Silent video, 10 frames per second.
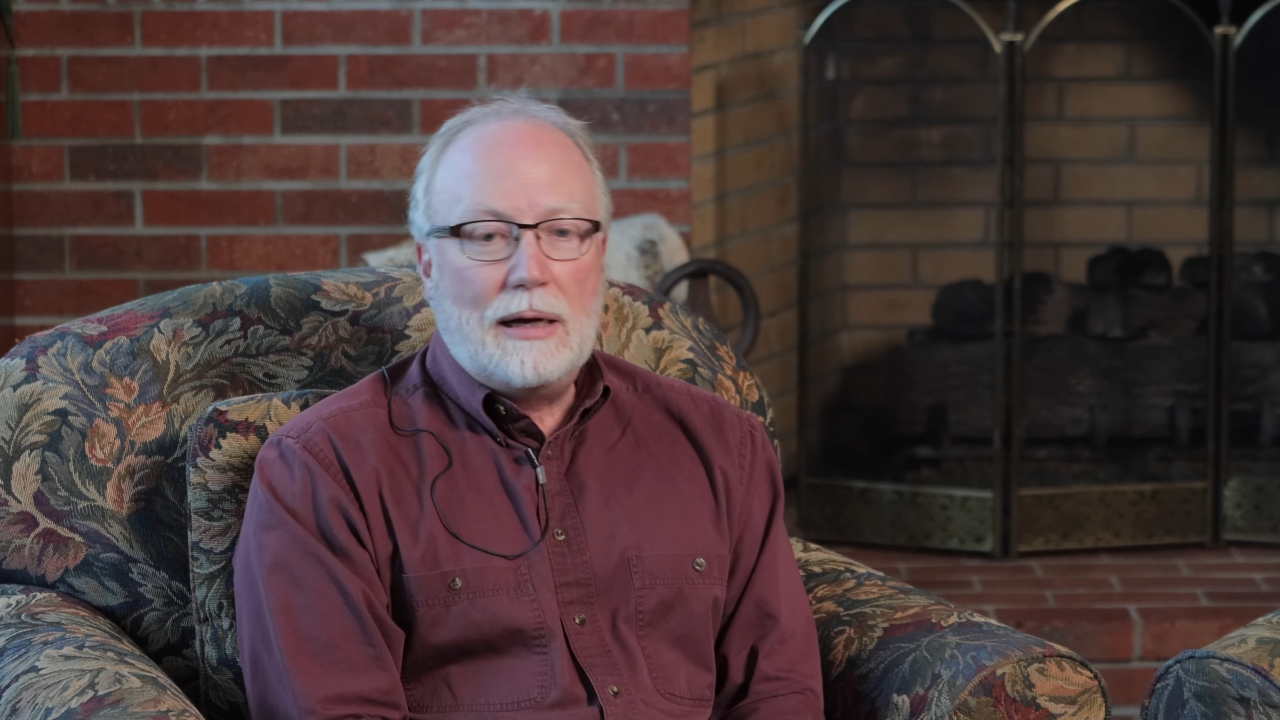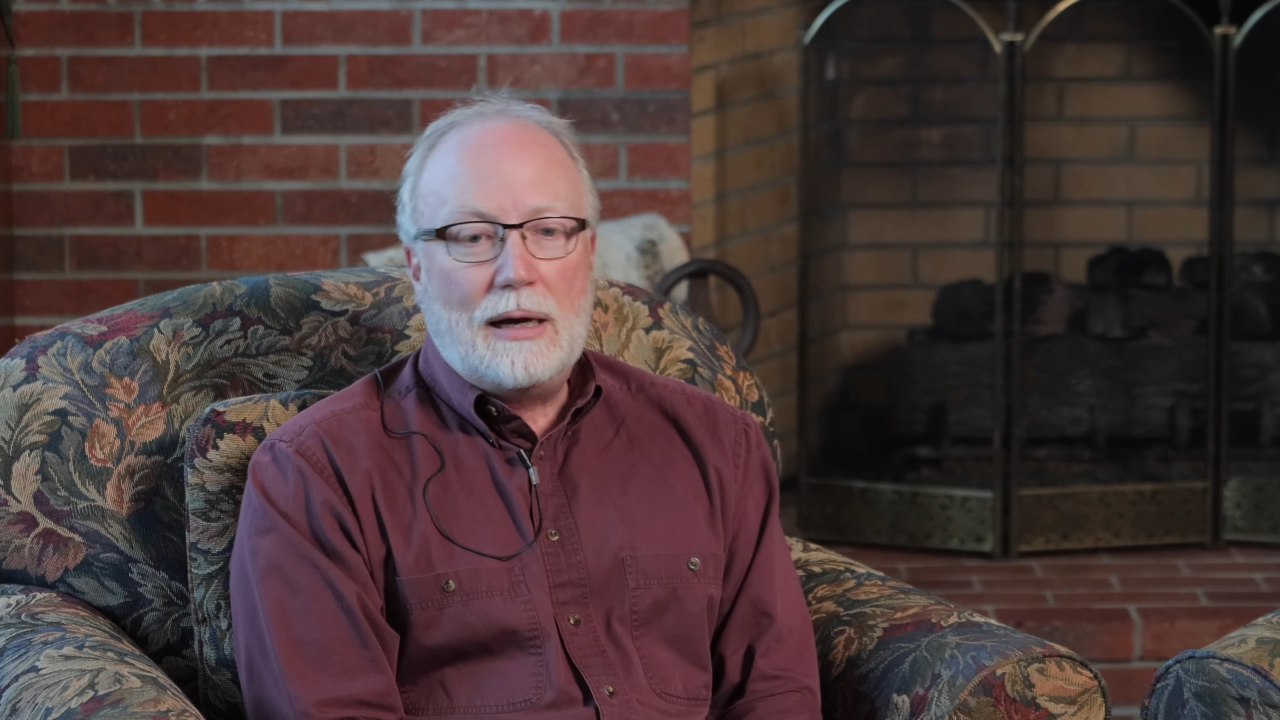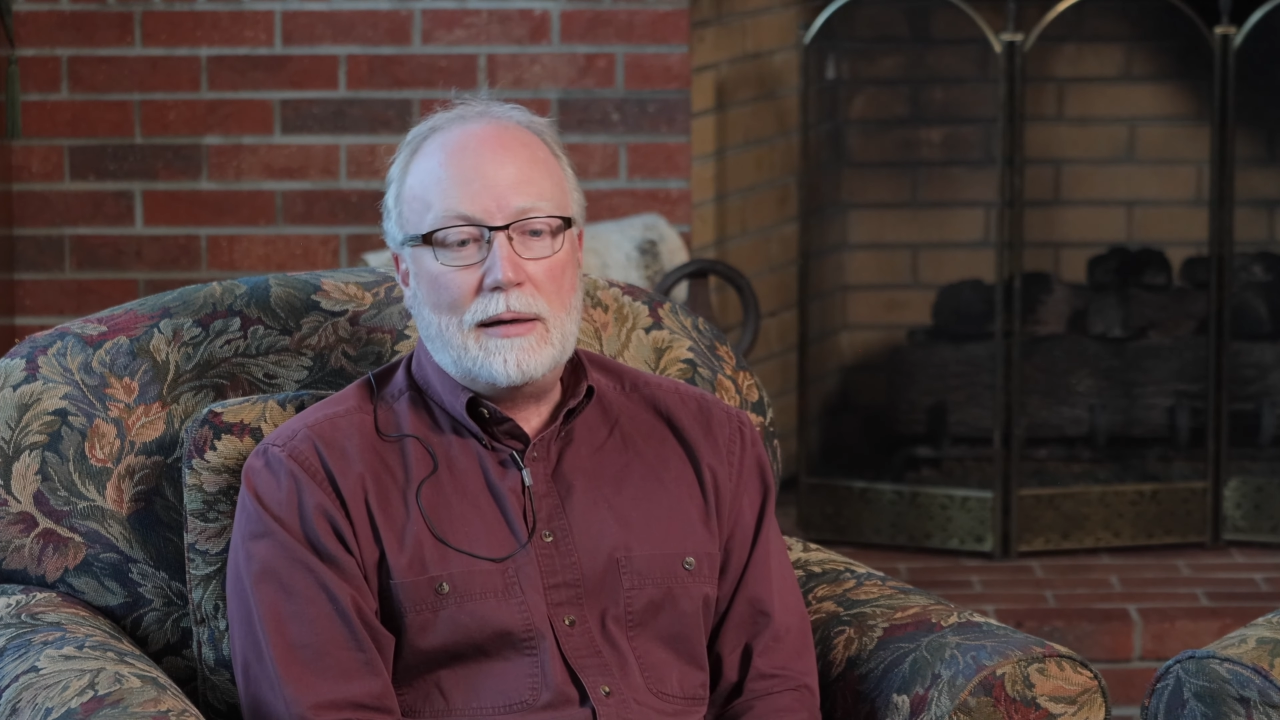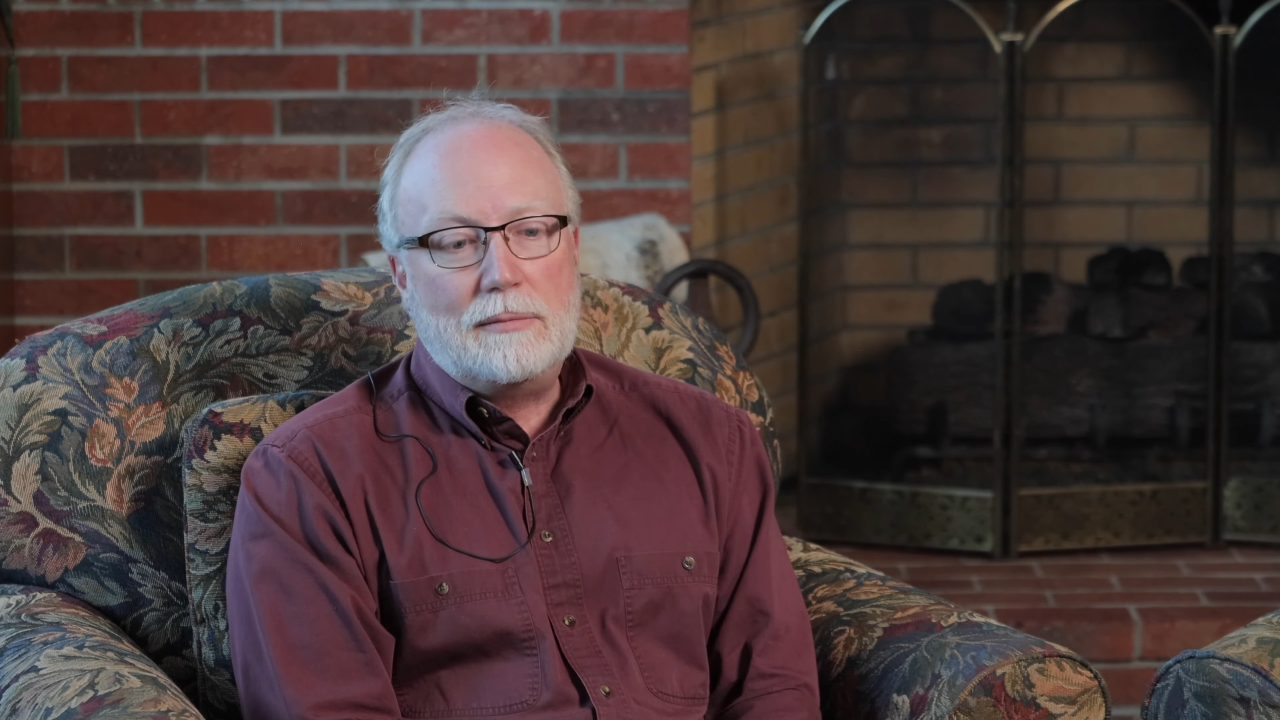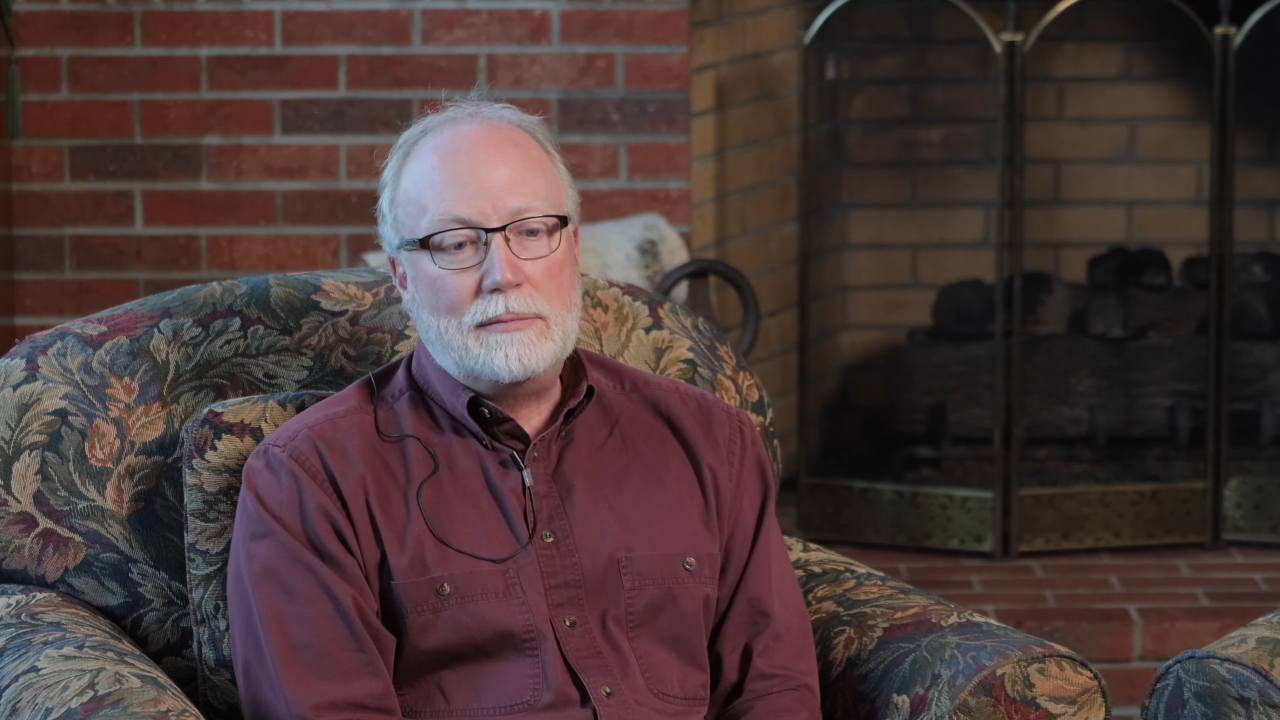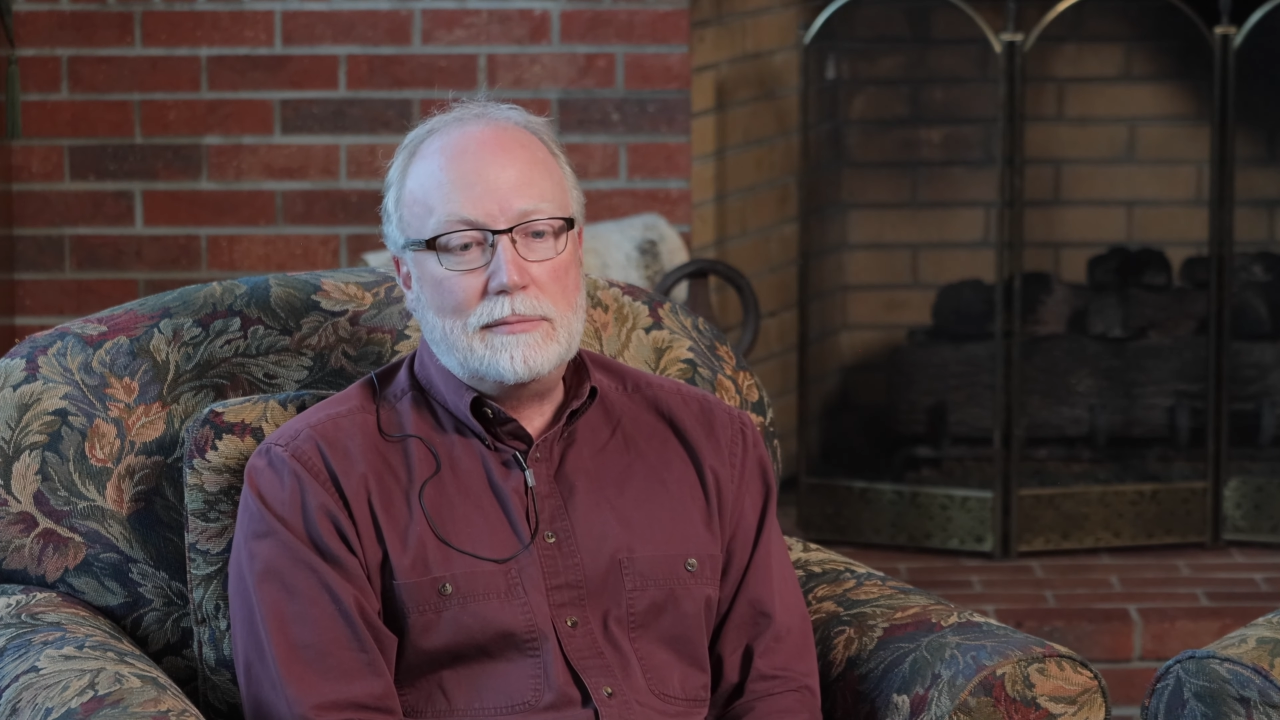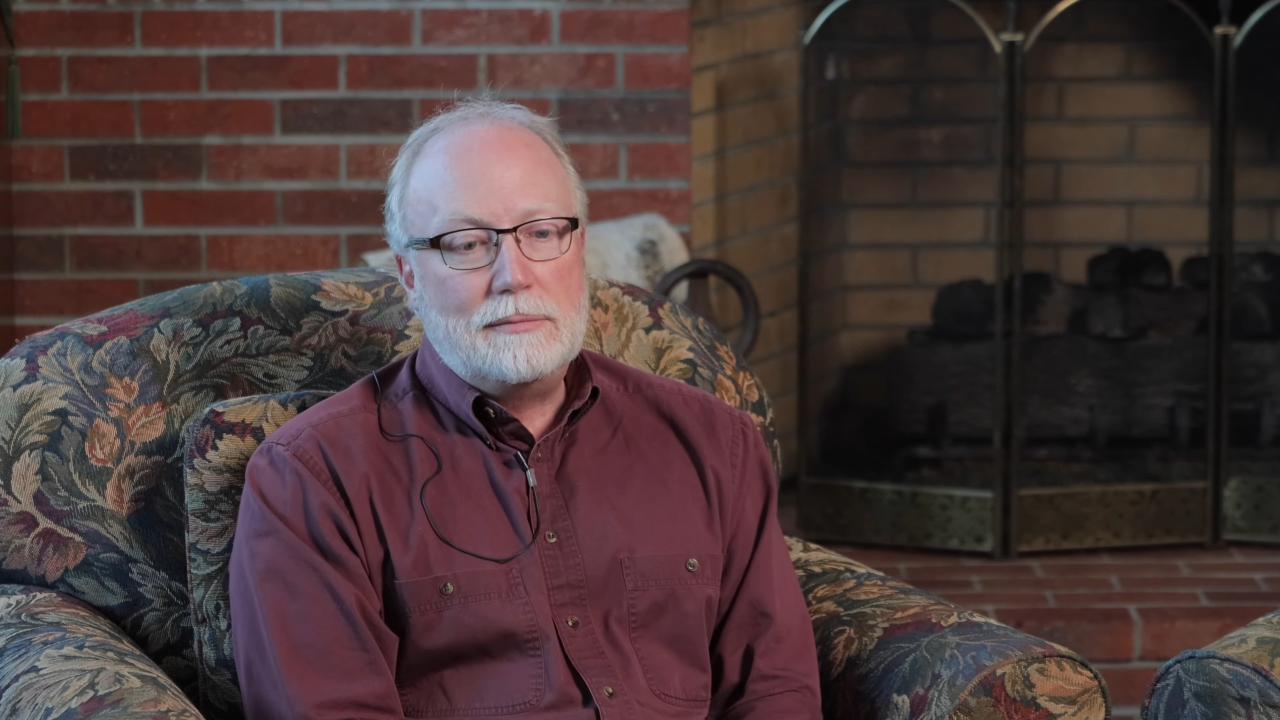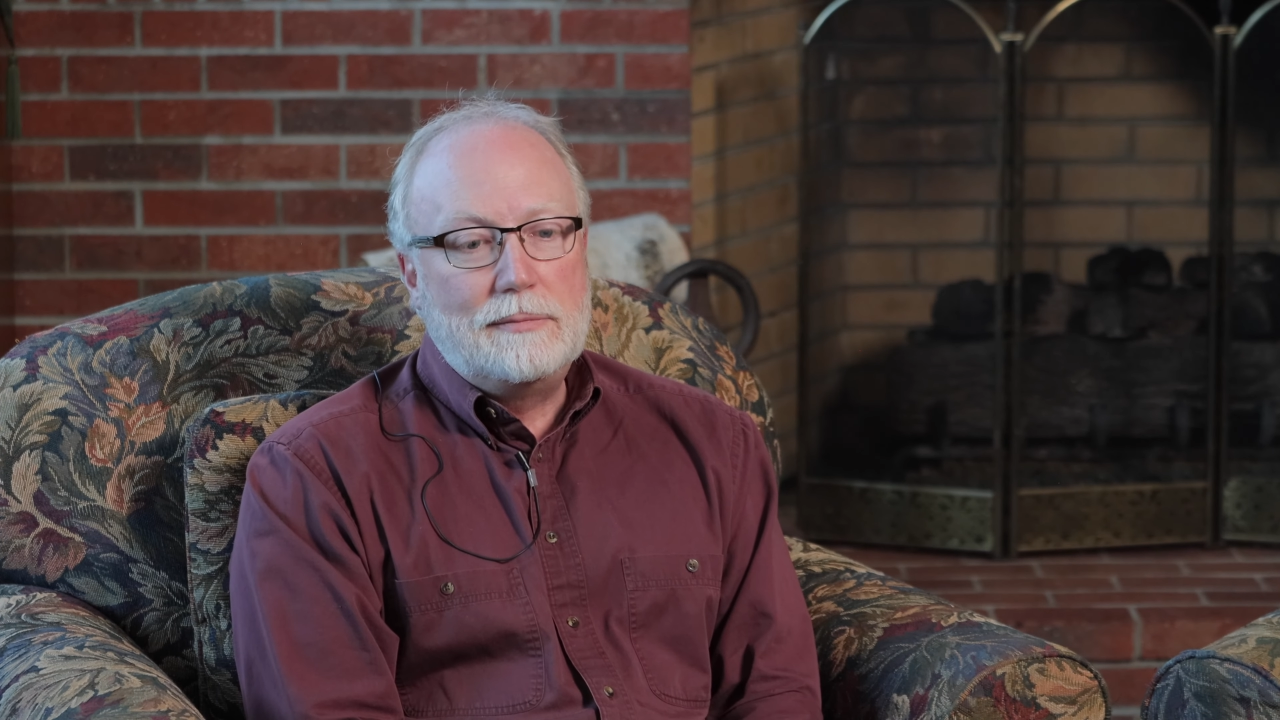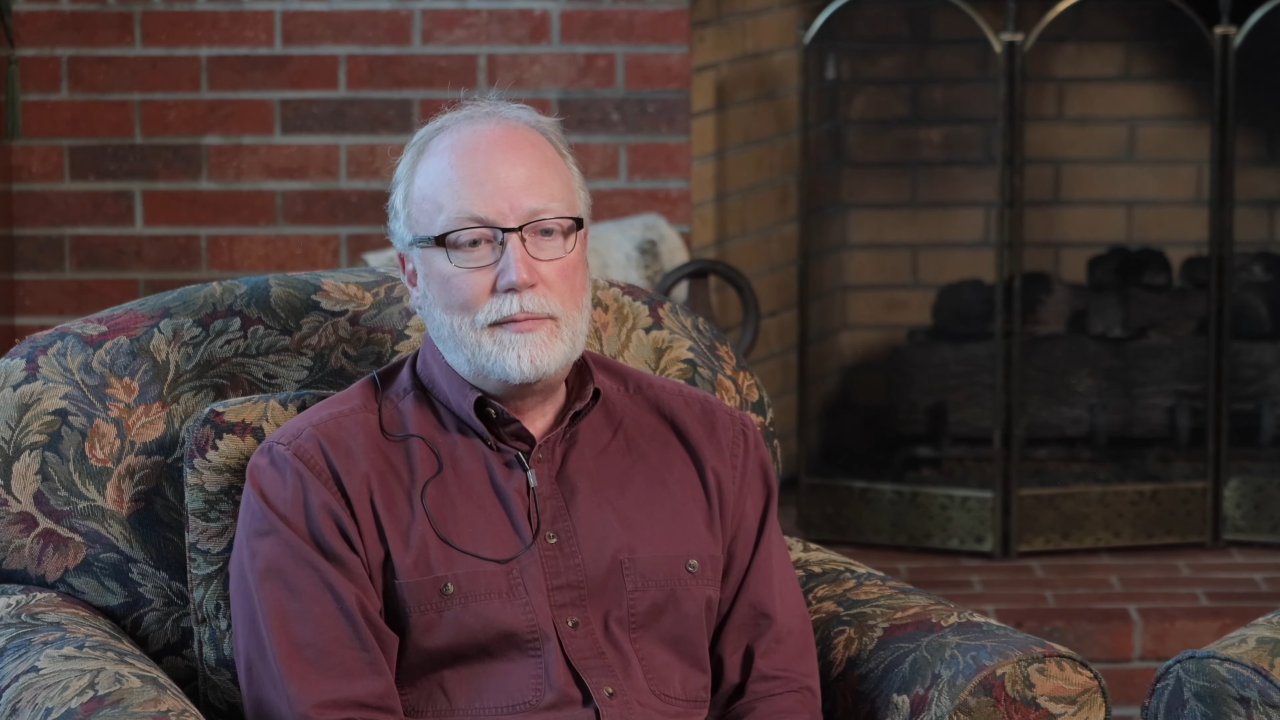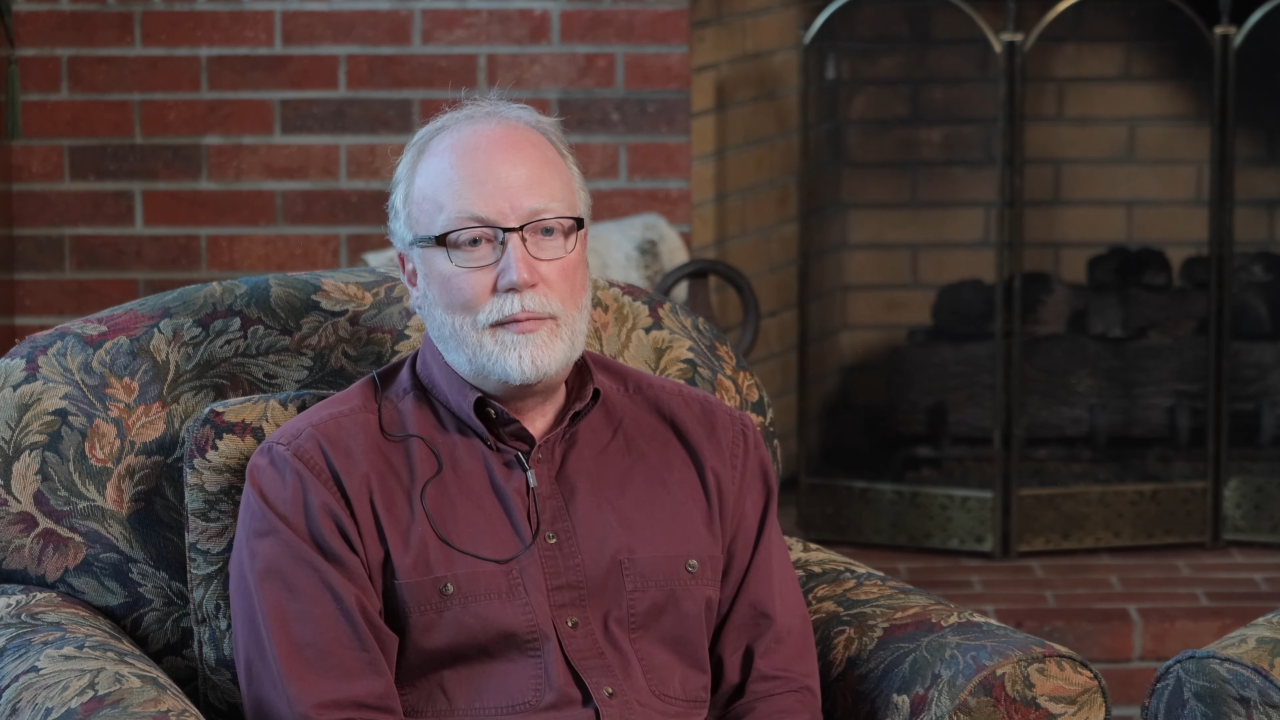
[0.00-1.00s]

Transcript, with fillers: um,